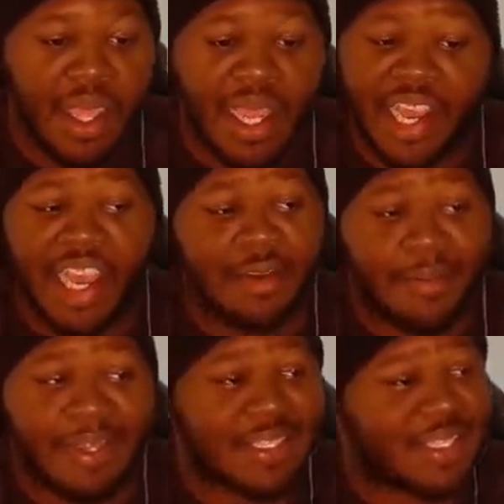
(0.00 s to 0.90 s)
And now I'm
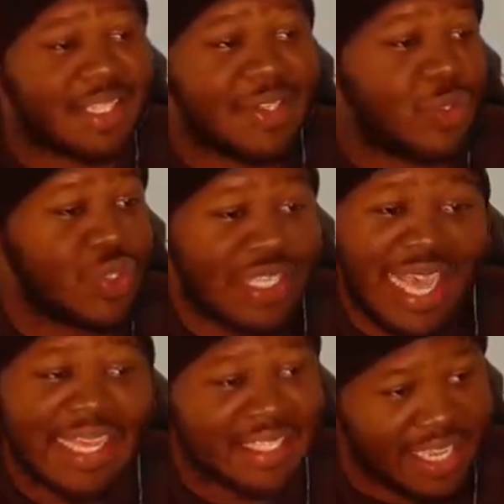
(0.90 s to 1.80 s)
about to see whose
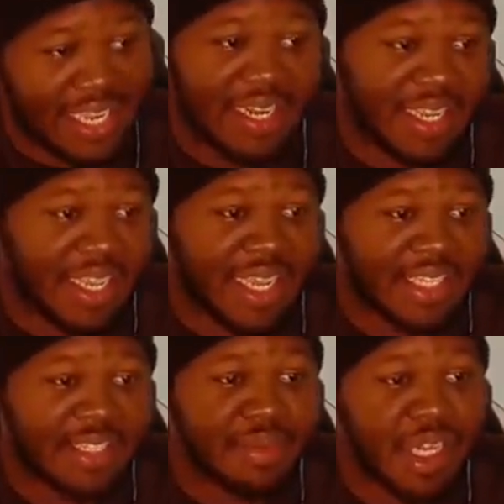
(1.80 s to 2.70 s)
ass I can kick
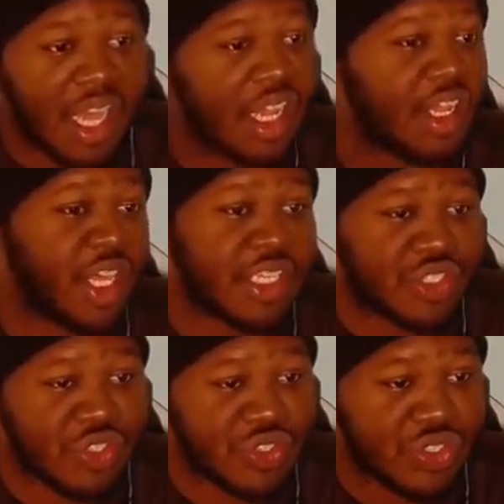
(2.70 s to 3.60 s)
at some knuckle
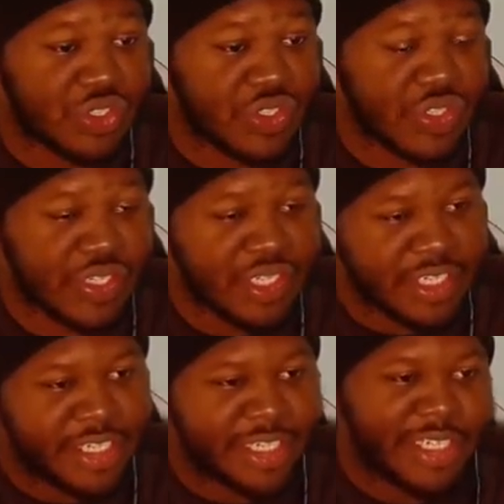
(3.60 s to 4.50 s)
dusters.
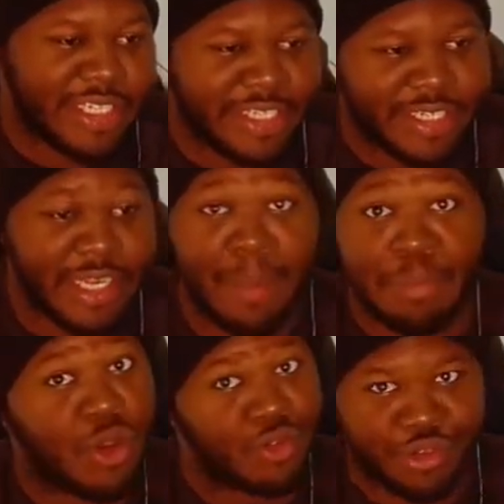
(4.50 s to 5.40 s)
Not
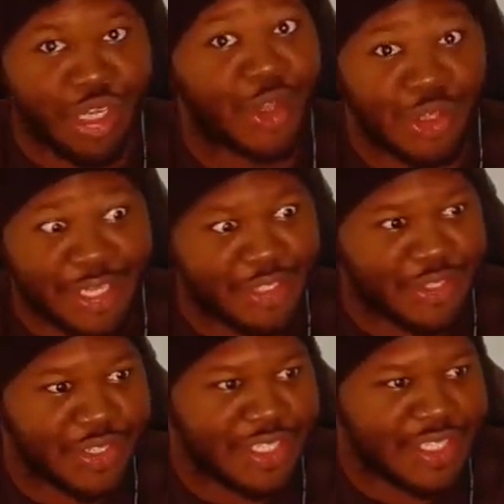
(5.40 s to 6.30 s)
bones, knuckle
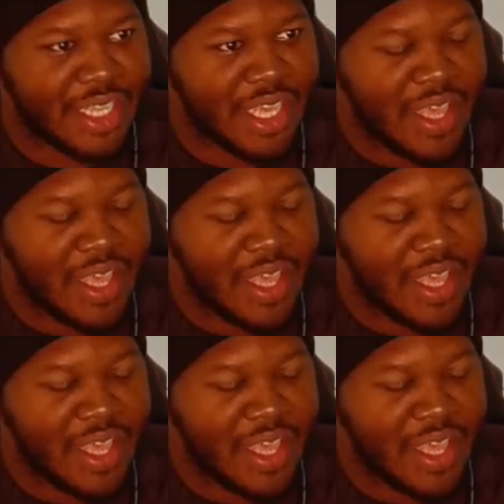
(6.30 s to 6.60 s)
dusters.